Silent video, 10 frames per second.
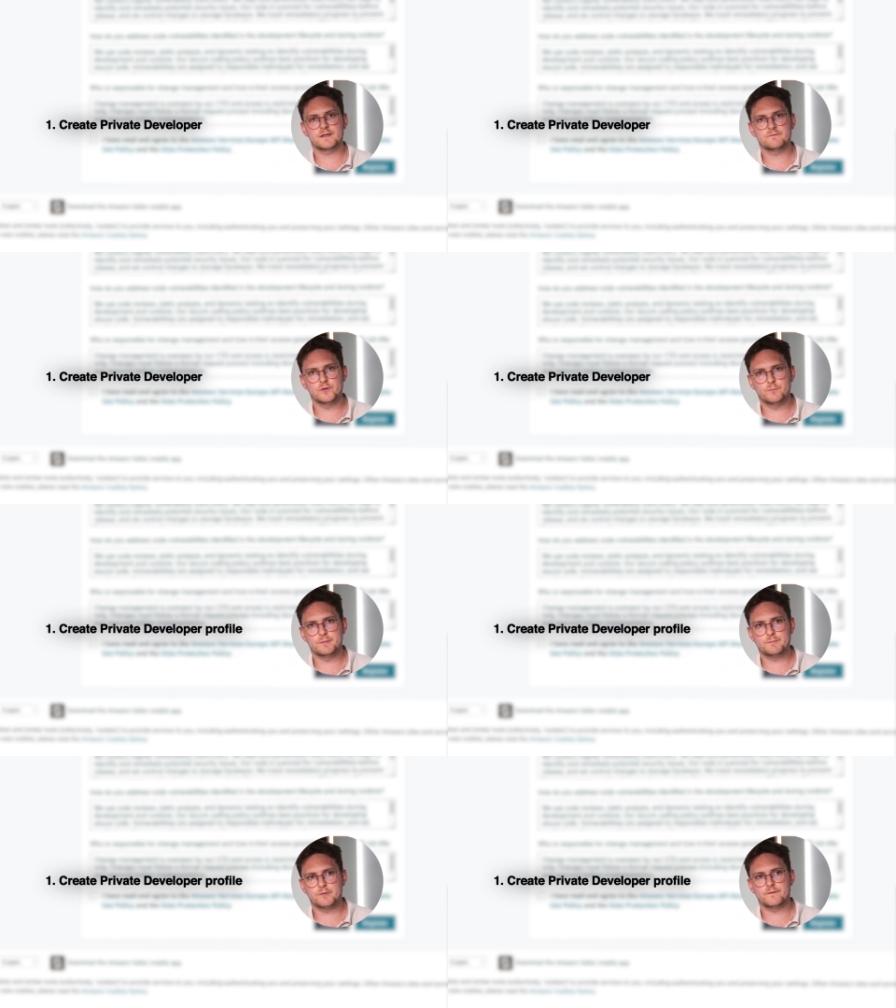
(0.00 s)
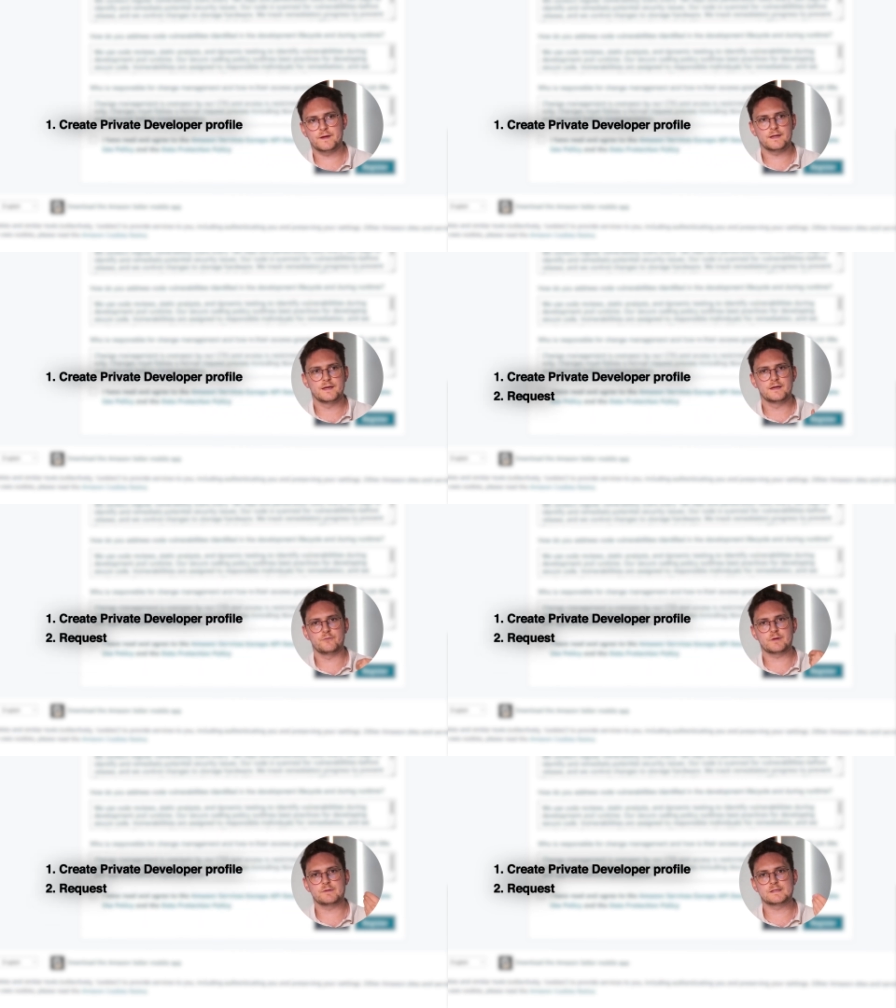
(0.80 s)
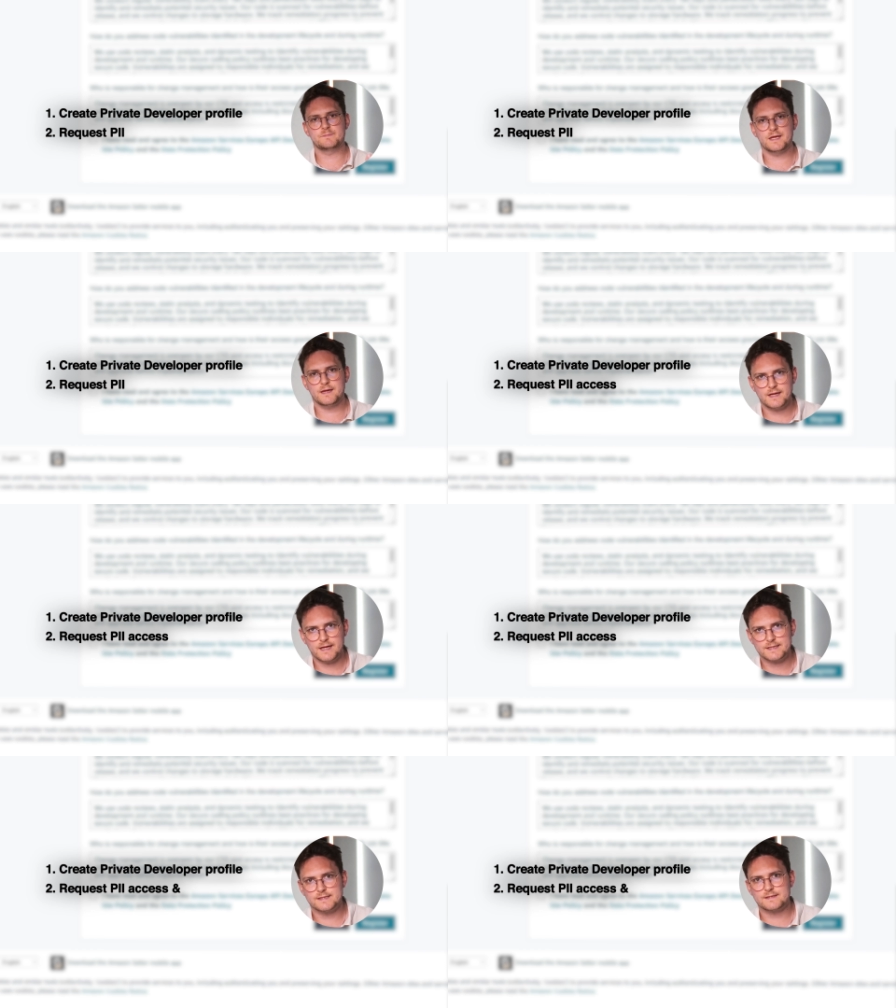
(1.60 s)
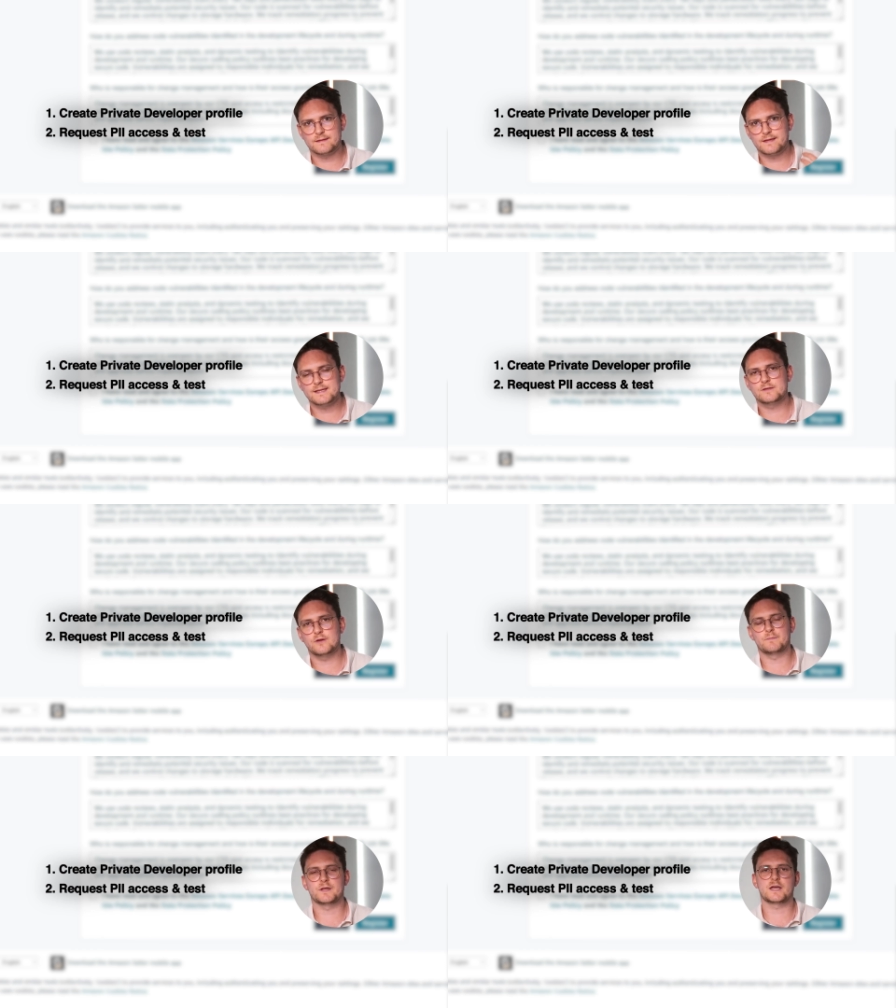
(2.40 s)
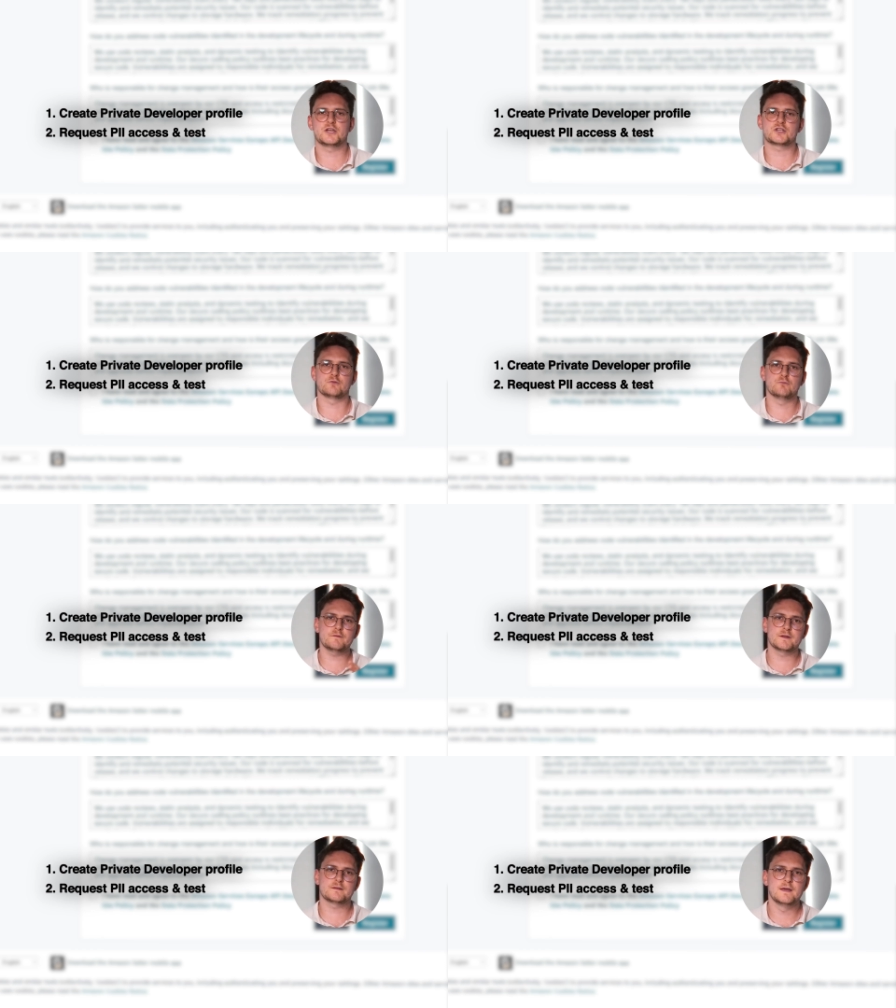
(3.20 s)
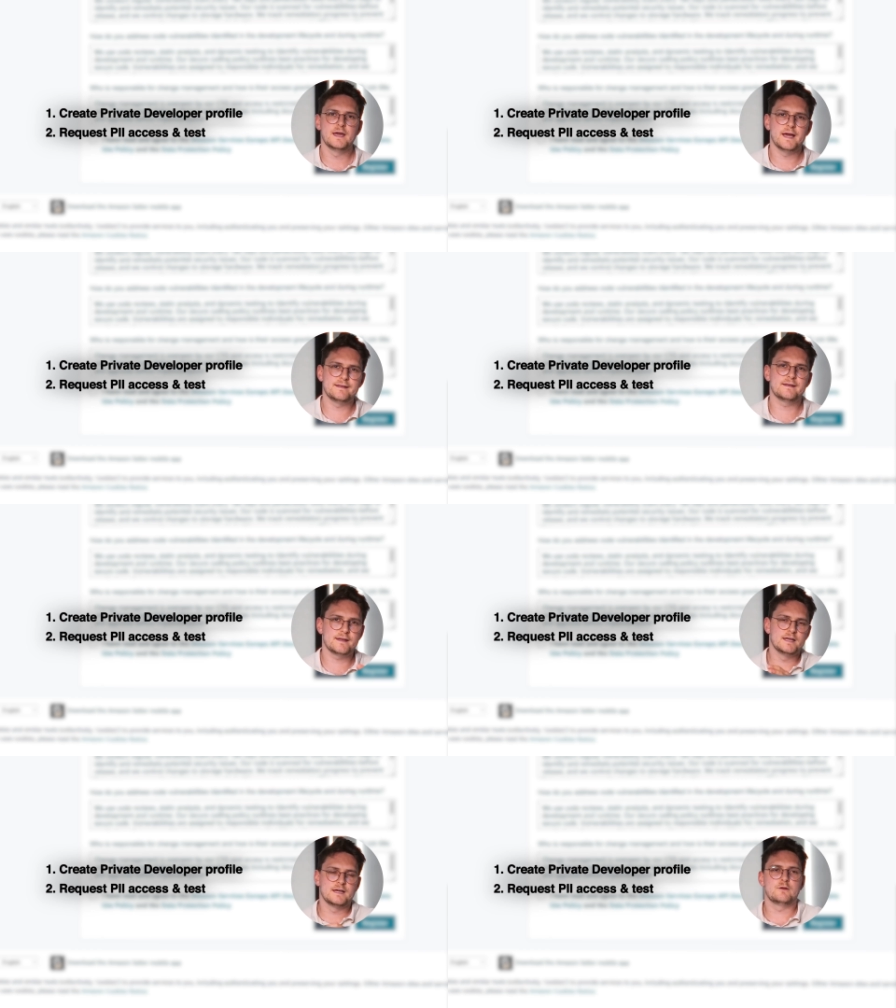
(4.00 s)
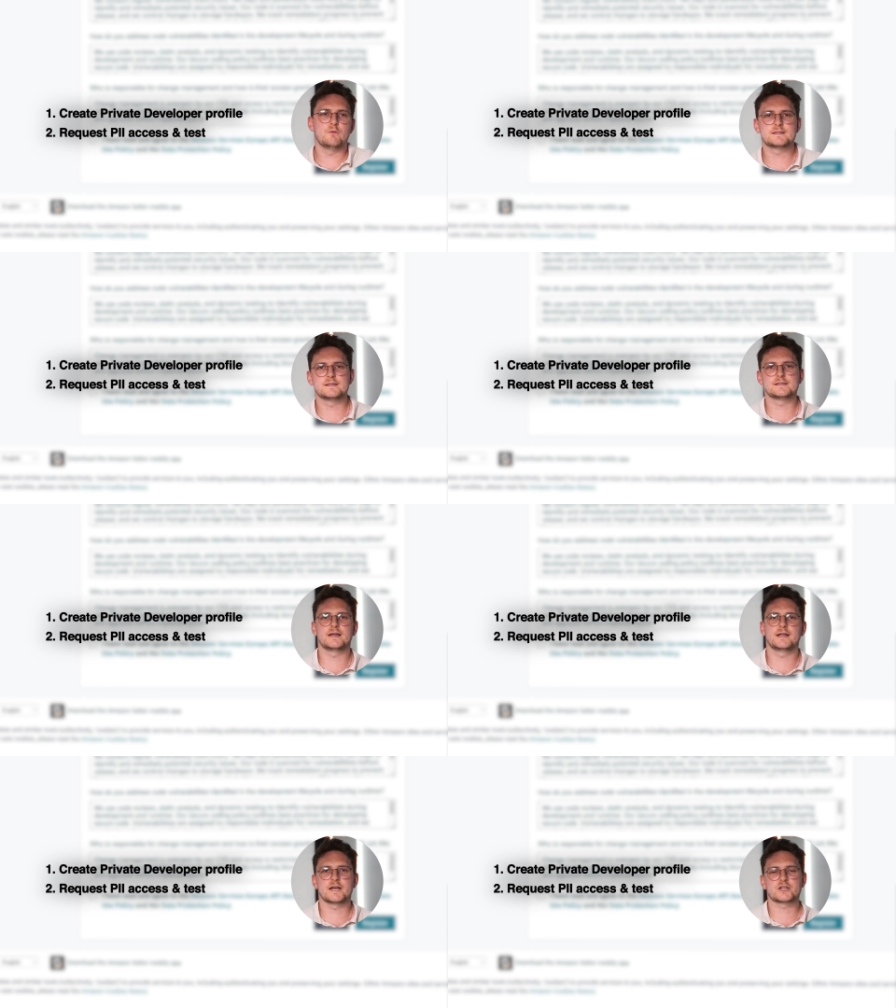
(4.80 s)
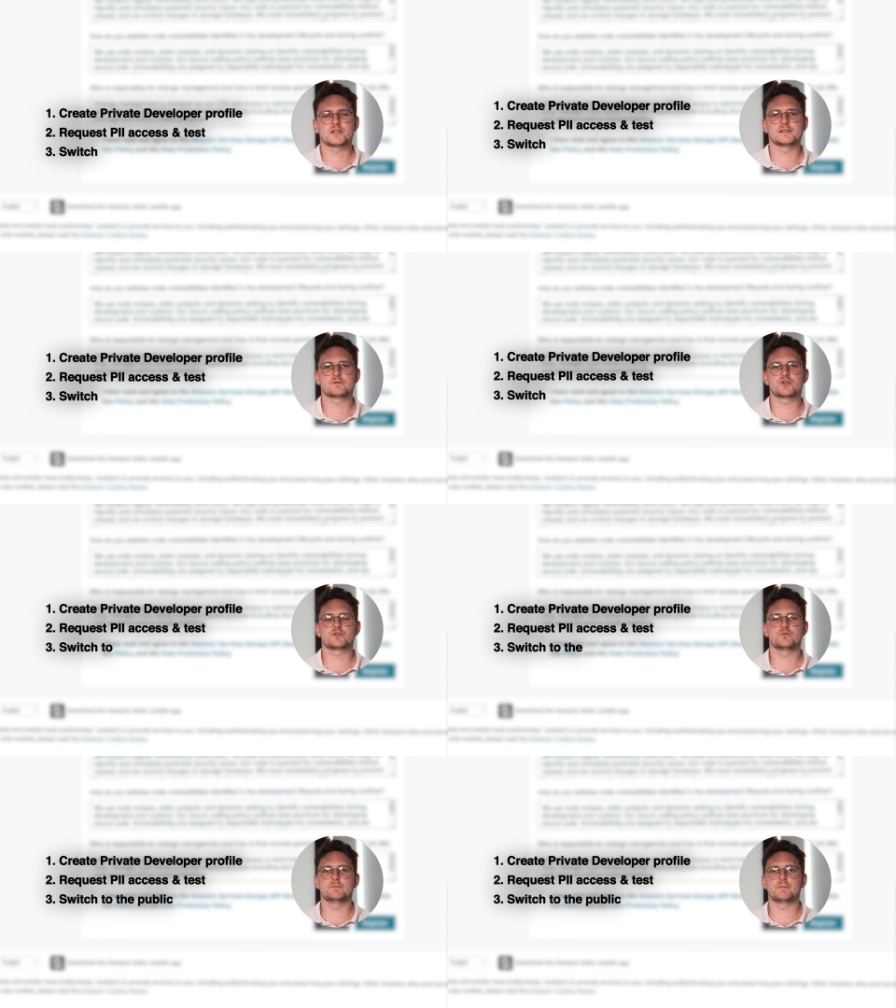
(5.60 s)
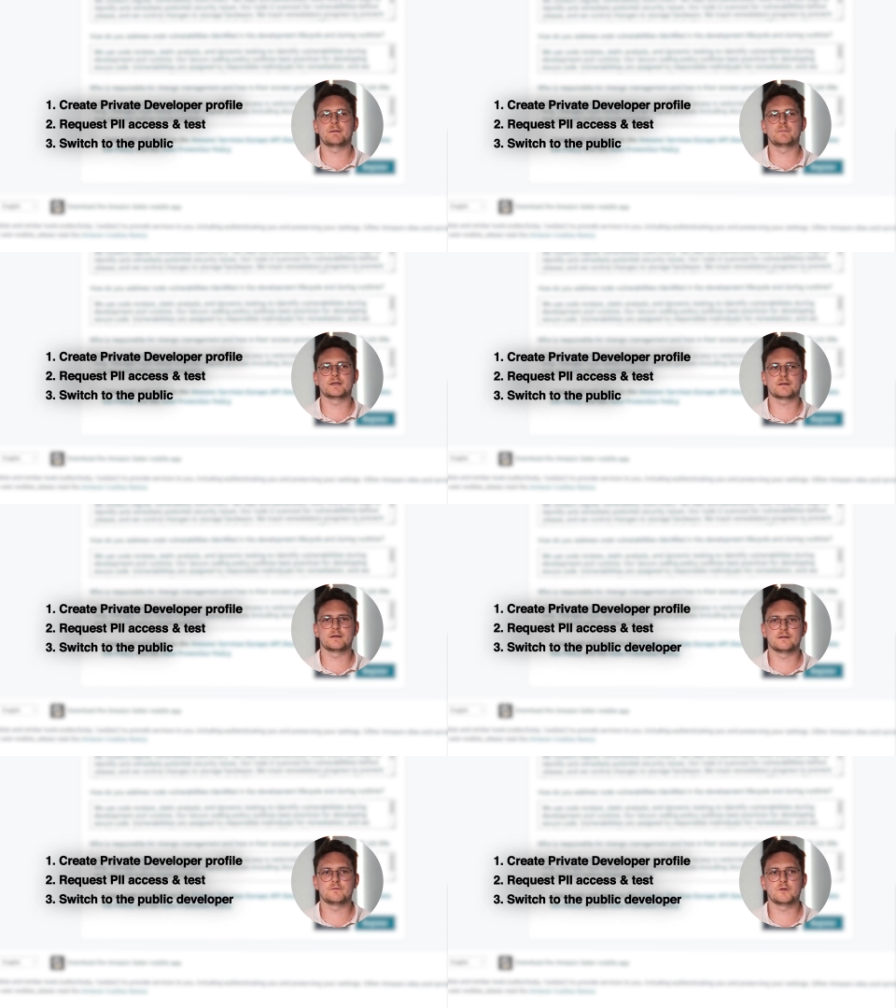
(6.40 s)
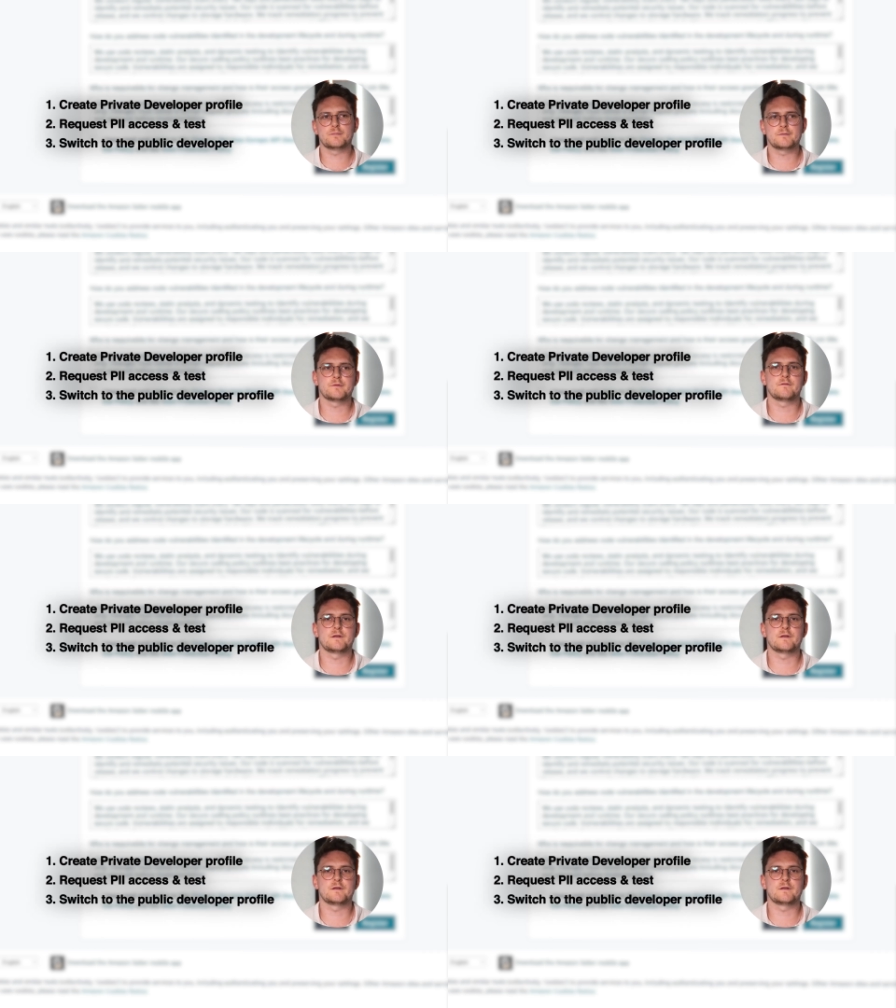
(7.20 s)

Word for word: developer profile, request PII access and test your application with it. And then once it's done, actually switch to the public uh, developer profile.